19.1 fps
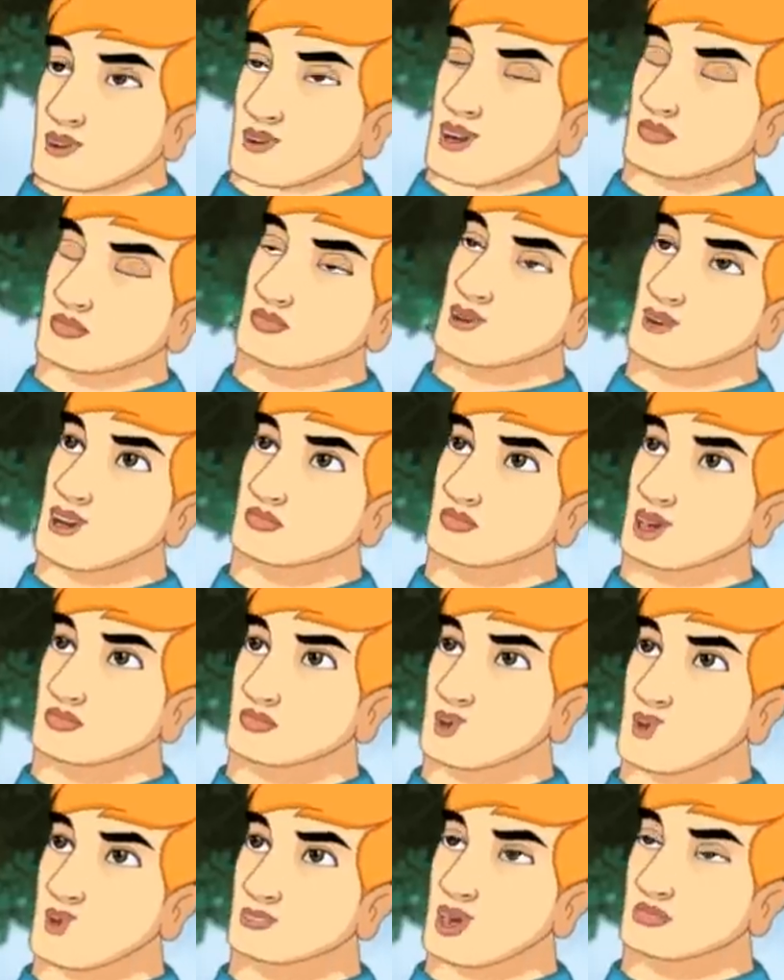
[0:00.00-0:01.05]
let down your
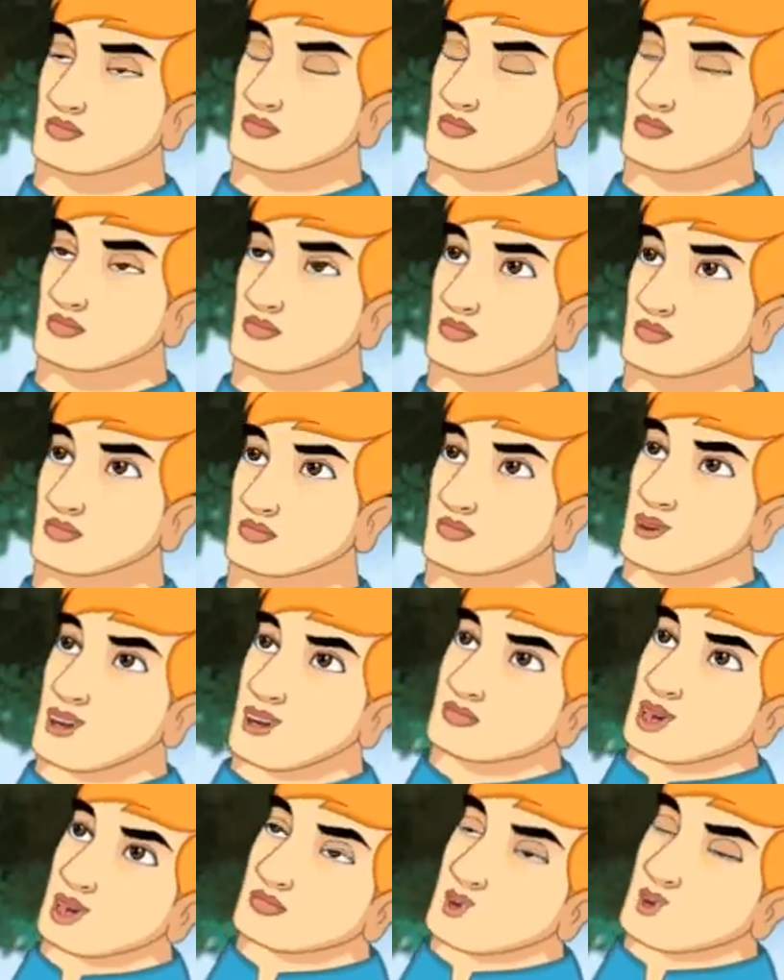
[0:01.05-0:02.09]
hair,
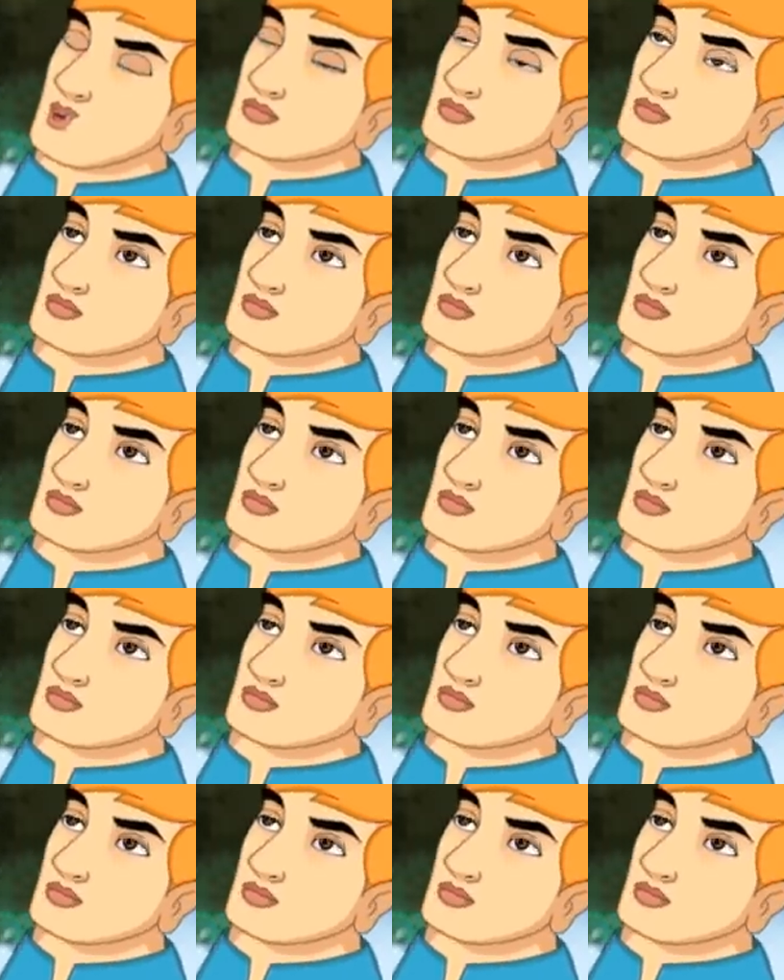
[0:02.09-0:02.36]
so that